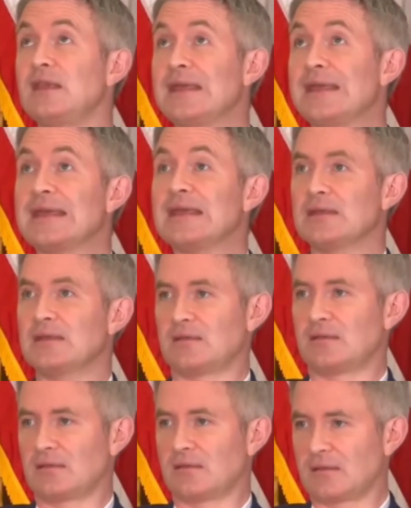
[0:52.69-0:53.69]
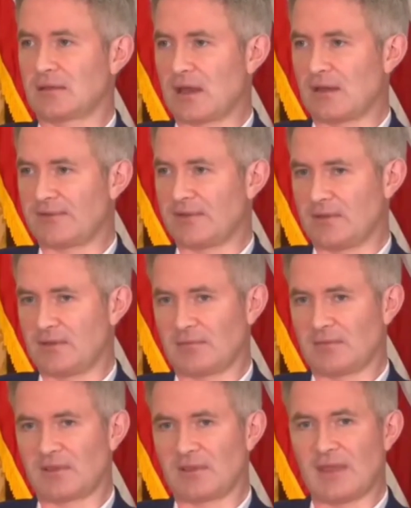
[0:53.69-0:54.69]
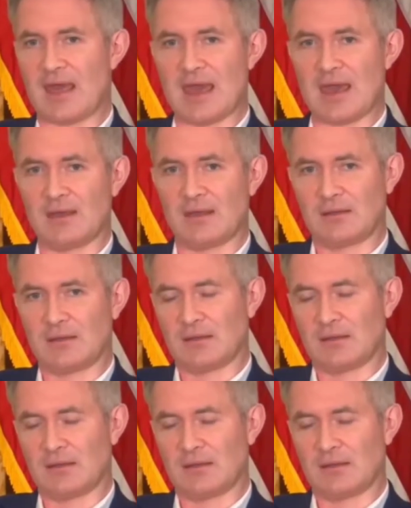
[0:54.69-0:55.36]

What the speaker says: years, the government there